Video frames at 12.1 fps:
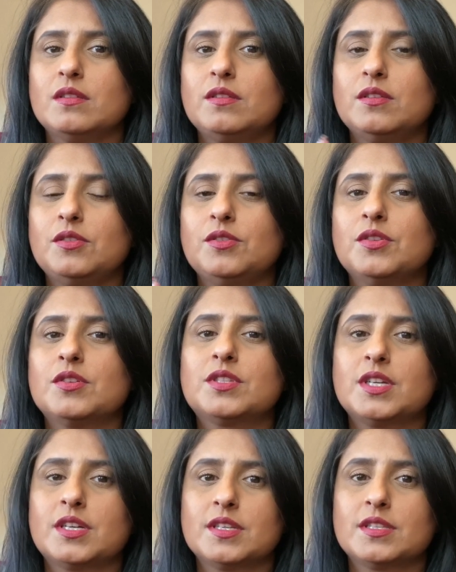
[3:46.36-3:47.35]
you know,
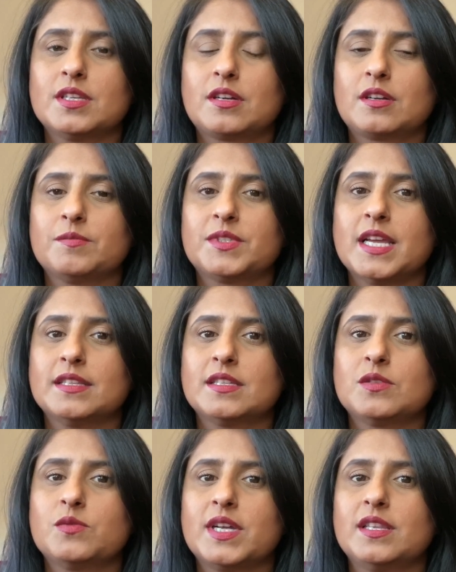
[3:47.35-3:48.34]
certain
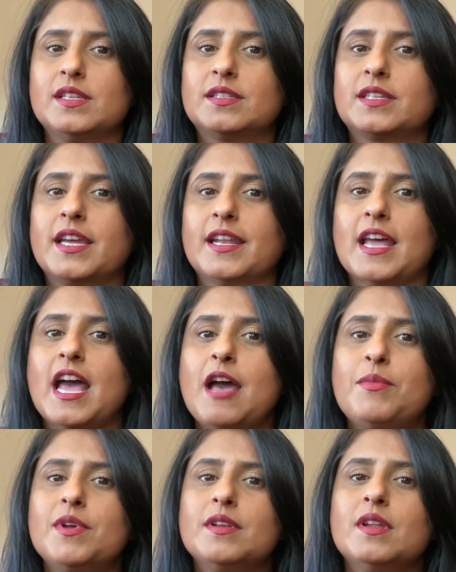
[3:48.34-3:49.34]
circumstances where this can
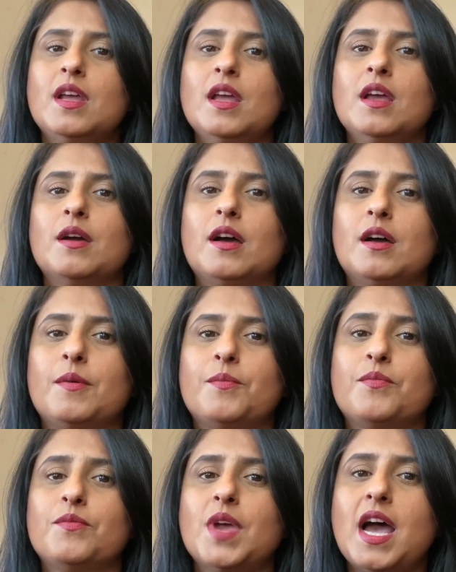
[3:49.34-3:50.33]
happen.
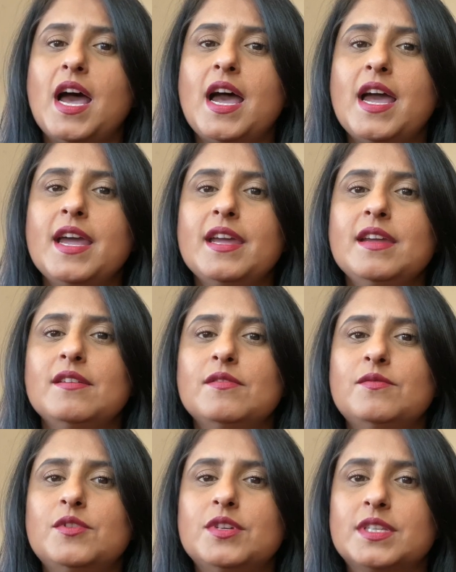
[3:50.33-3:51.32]
I
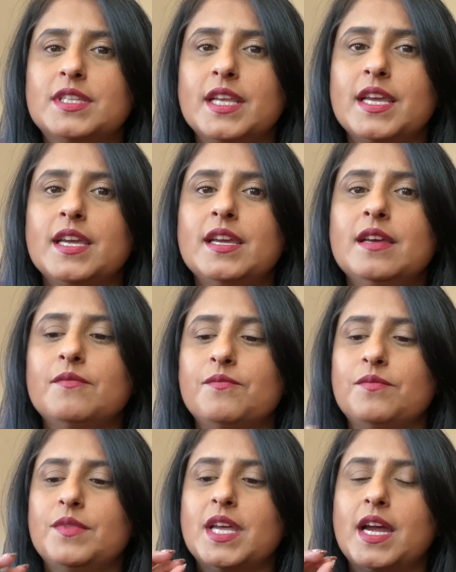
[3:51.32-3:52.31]
would say
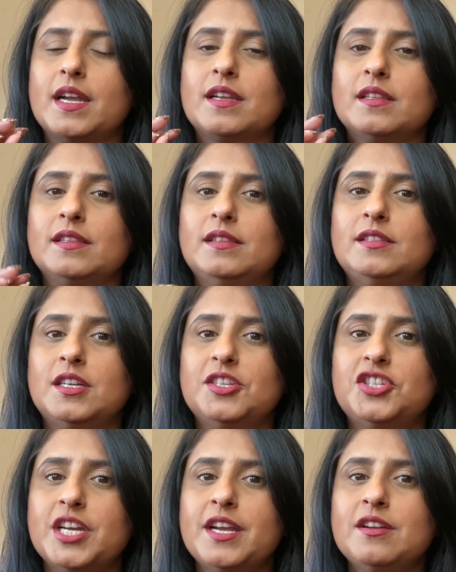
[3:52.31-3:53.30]
that the
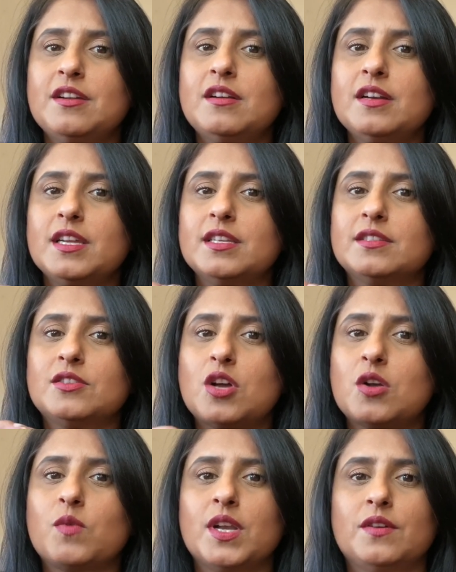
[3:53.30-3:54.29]
gender is
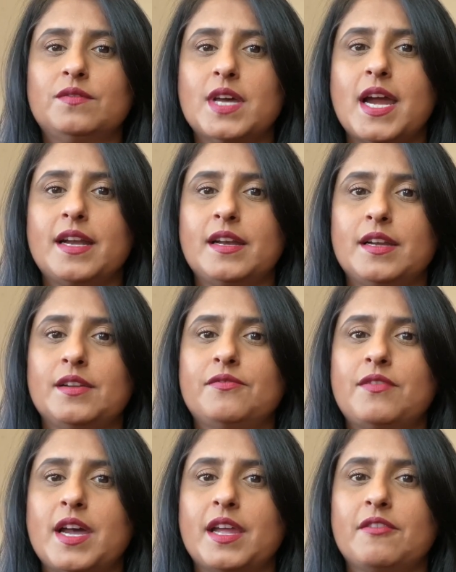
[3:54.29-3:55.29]
not one of the
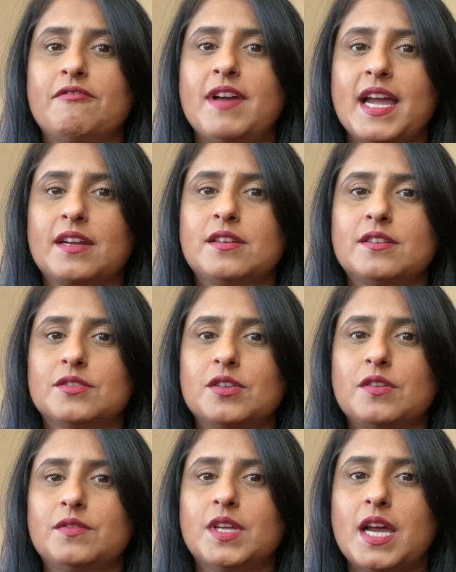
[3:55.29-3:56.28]
identifying factors
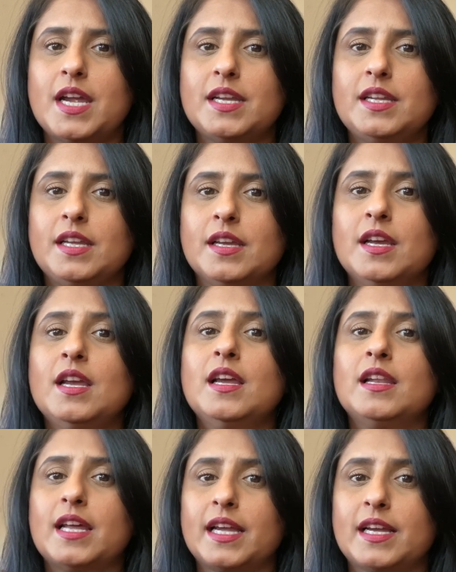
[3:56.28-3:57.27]
of the ID.
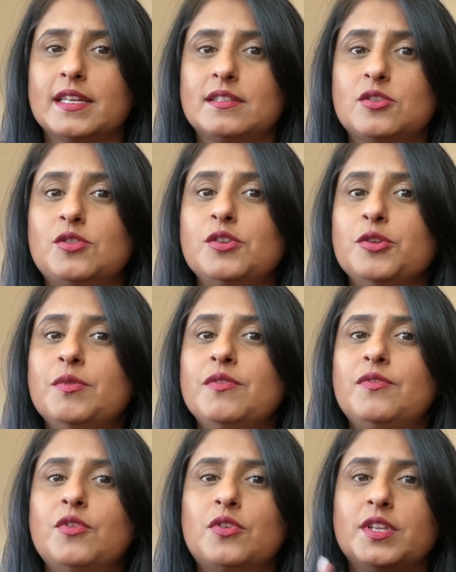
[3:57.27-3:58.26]
Like I told you
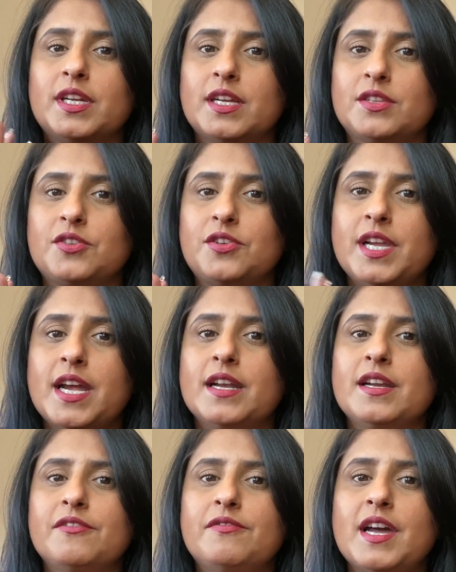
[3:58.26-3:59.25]
before, there are 3
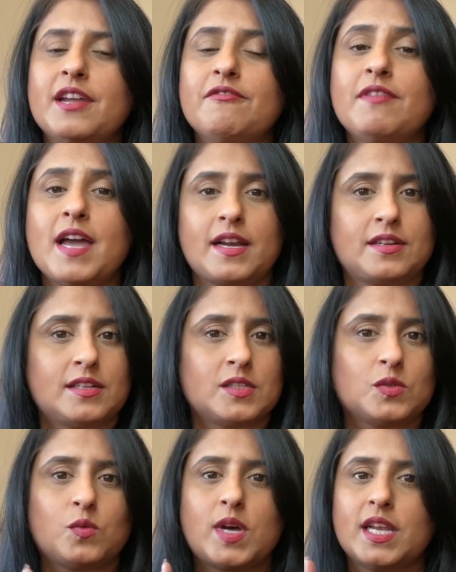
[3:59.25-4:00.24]
identifying
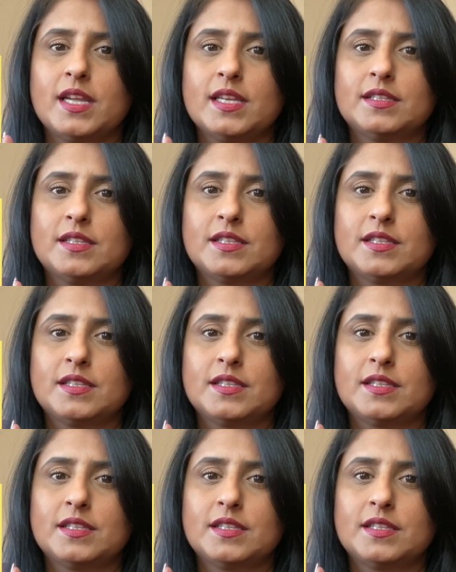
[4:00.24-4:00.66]
factors. One is the